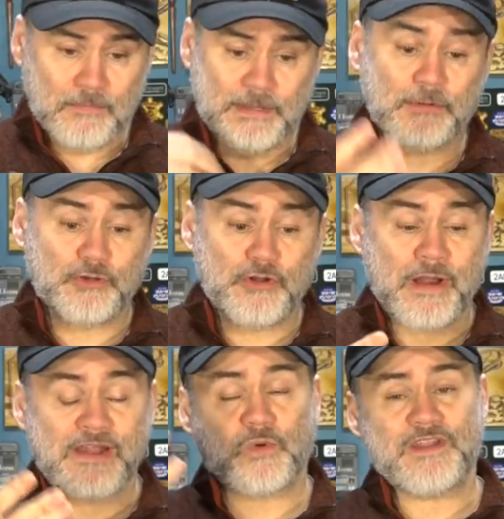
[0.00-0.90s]
People who
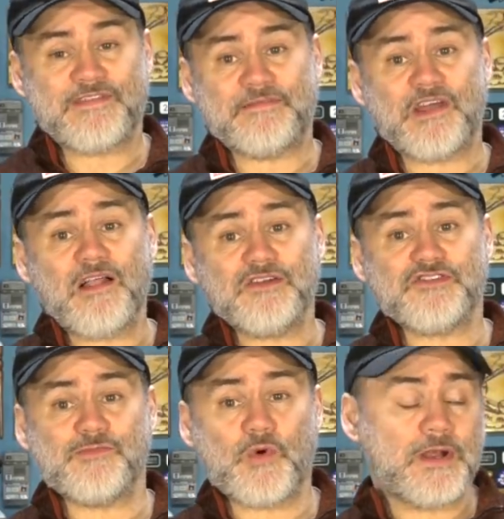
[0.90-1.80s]
donate twenty five
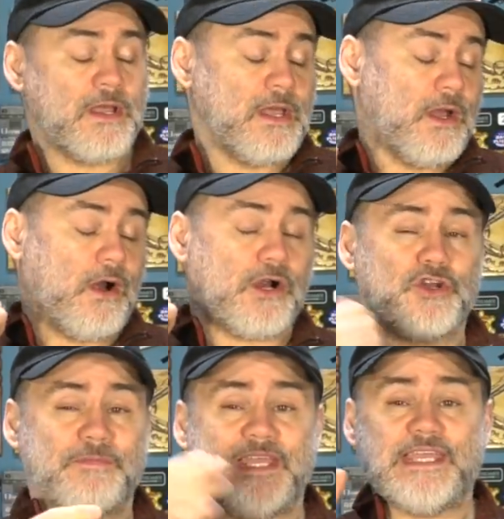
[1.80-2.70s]
dollars or more are
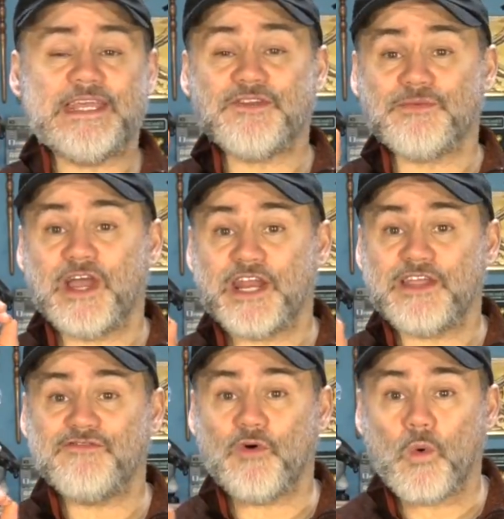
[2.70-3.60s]
going to be in the
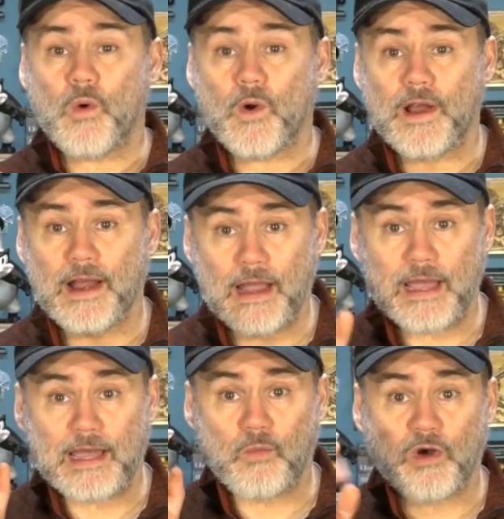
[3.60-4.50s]
running for
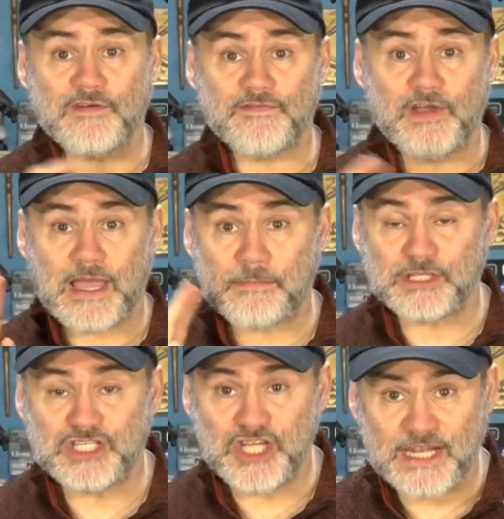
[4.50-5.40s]
uh, one of a
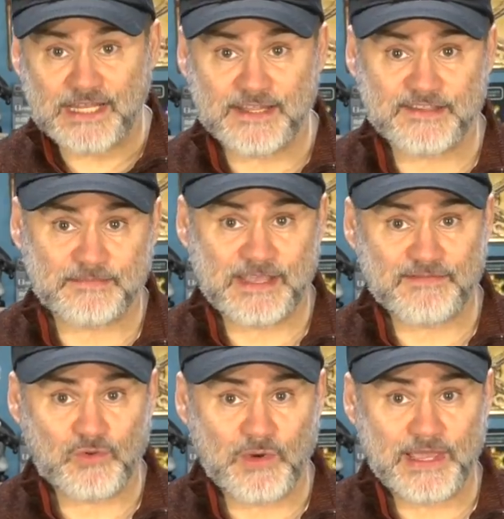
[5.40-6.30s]
couple of shotguns I'm
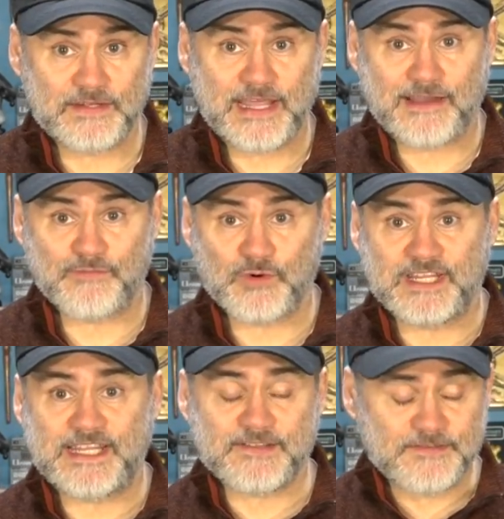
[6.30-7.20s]
giving away, the TAC
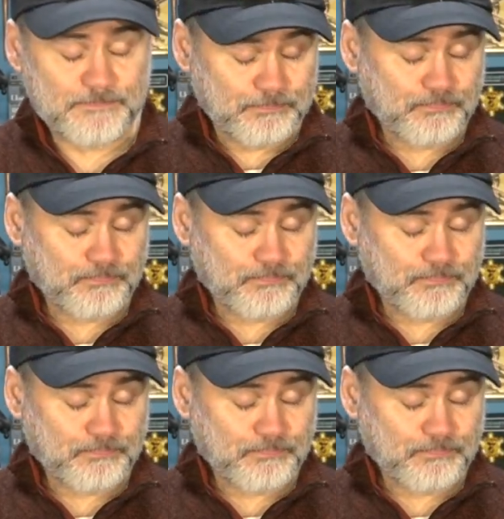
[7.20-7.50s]
14s.